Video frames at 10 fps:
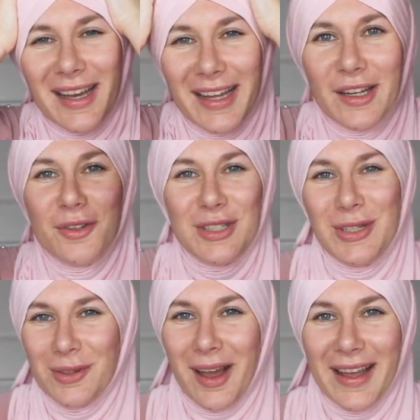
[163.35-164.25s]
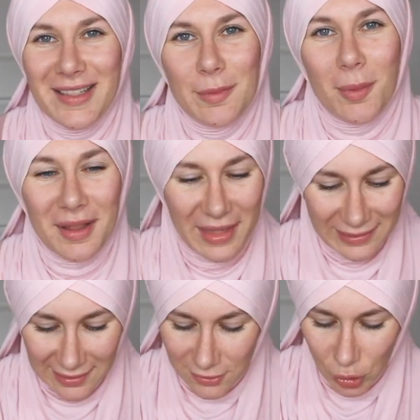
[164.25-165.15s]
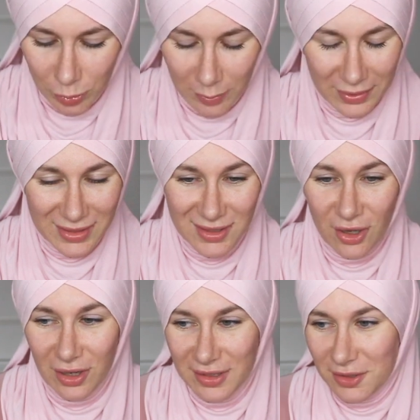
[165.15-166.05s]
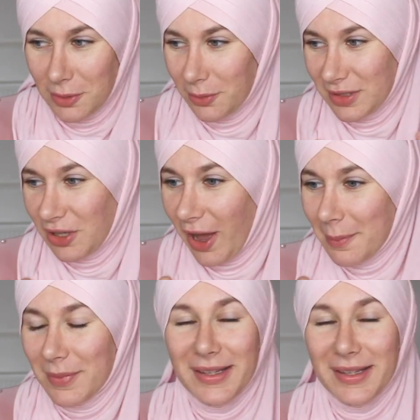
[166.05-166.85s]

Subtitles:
I know to you guys, you probably think that's normal because scholars do it all the time,